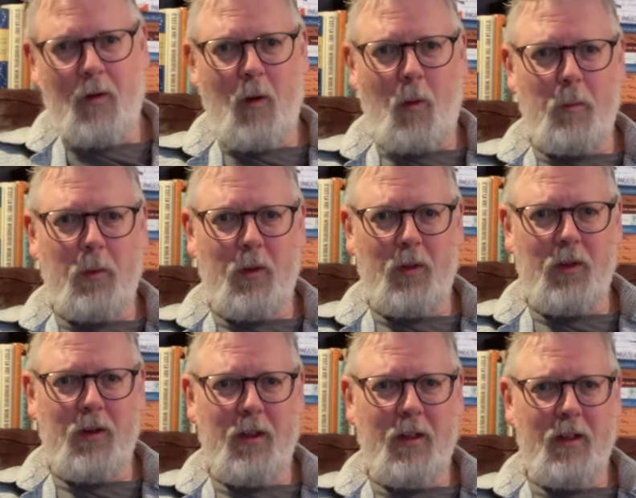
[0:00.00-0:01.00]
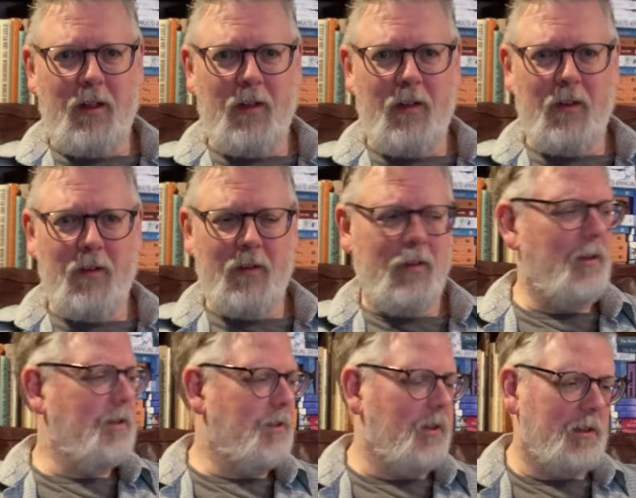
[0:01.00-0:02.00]
Not bothered.
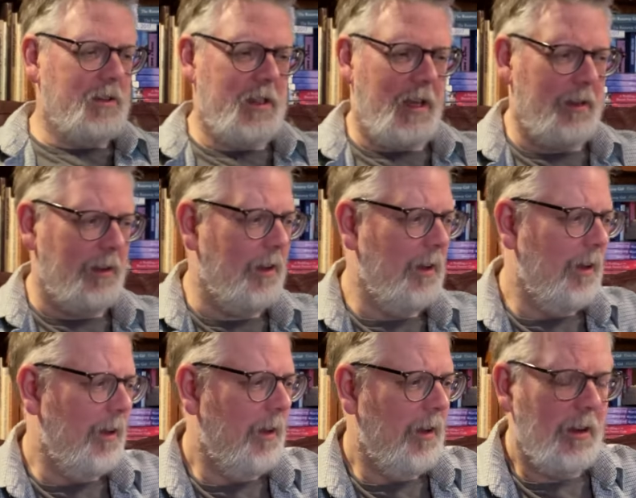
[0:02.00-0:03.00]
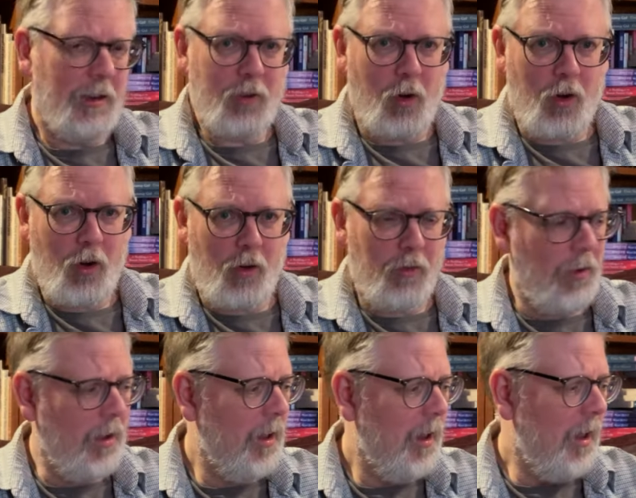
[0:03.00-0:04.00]
He's going to settle. I've got
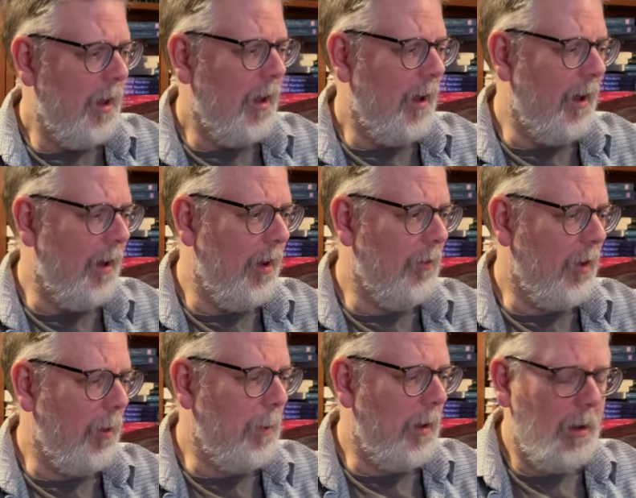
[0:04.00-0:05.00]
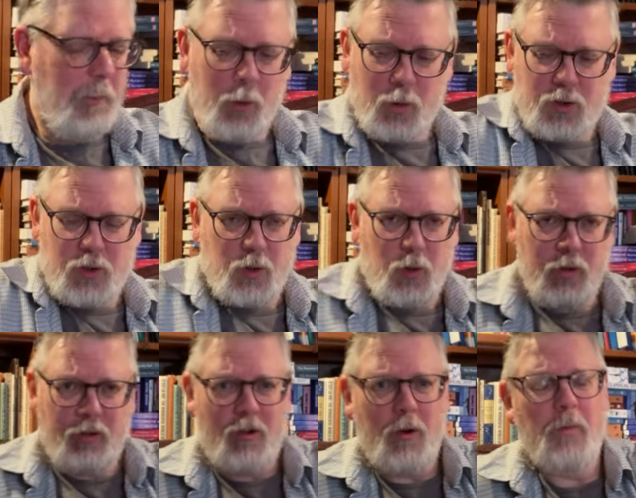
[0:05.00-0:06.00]
coffee. And I've got a pile of books to talk
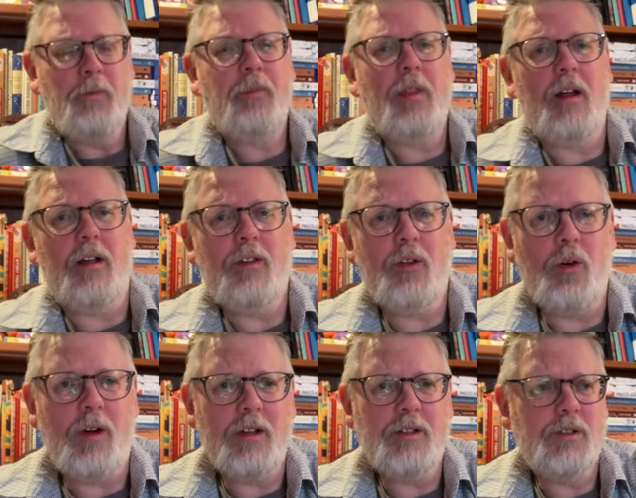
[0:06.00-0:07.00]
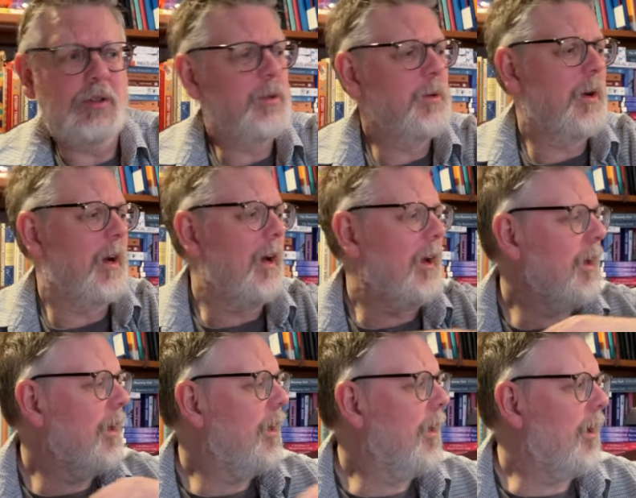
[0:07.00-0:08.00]
through. I thought I'd do
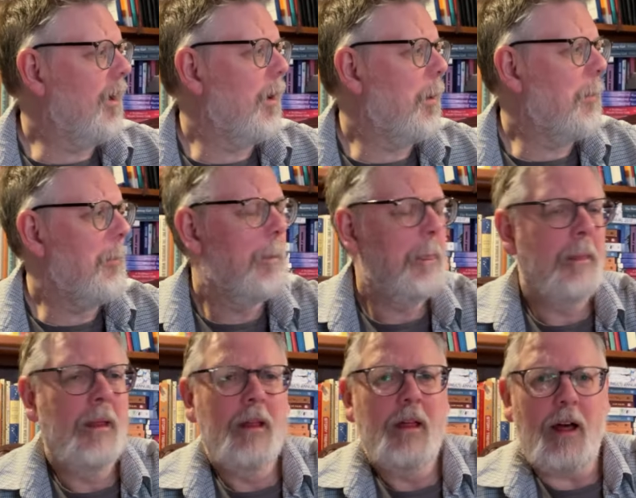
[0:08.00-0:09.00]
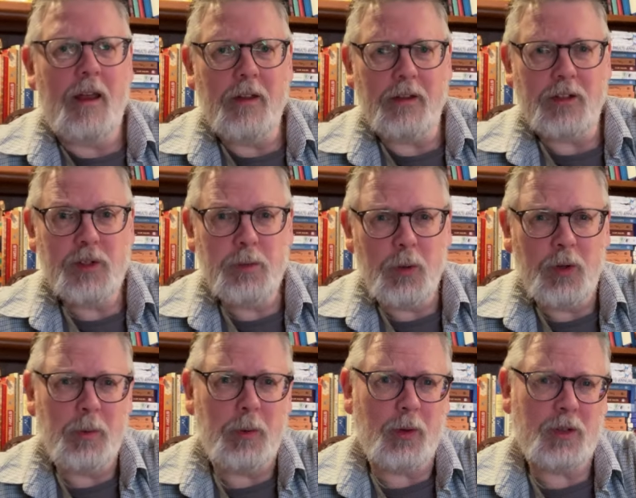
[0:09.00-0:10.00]
a another
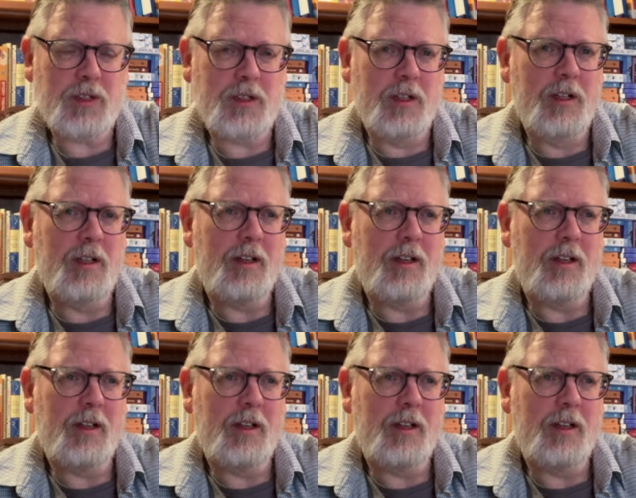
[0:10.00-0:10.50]
spooky books